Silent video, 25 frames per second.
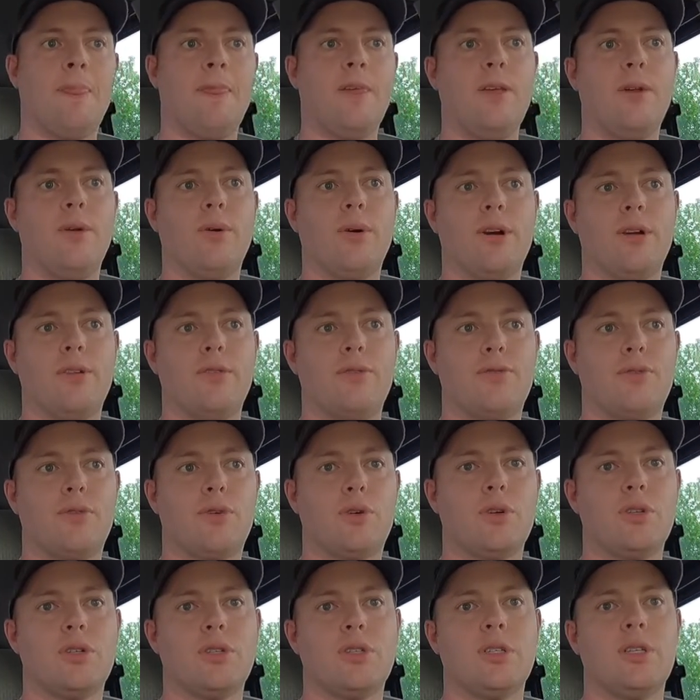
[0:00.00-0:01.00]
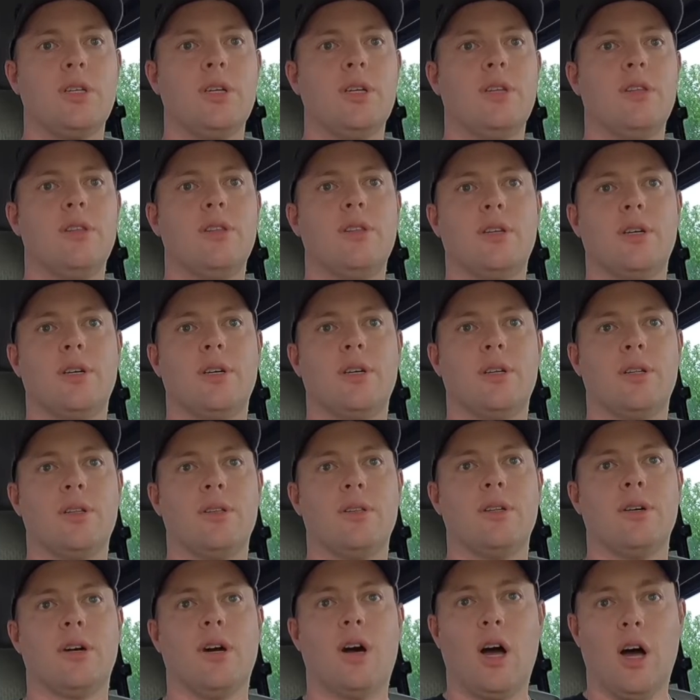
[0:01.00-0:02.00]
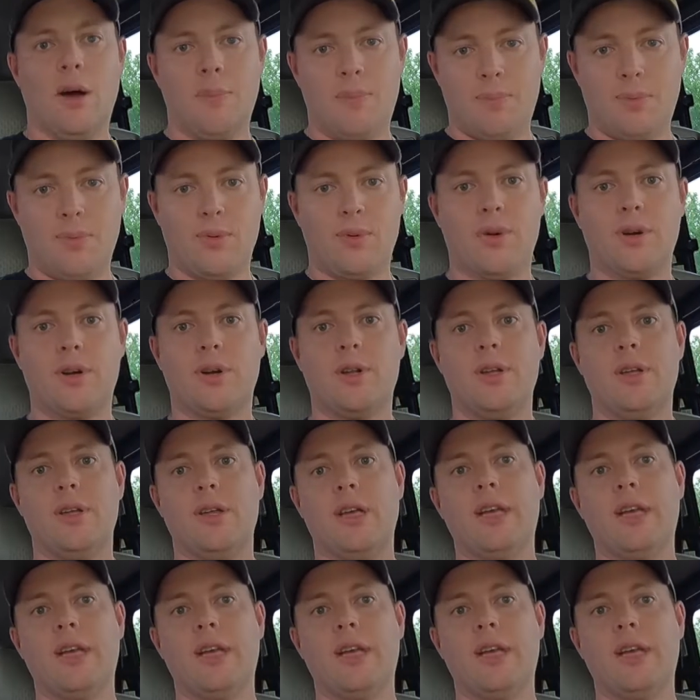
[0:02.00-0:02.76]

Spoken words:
You know, at first the upward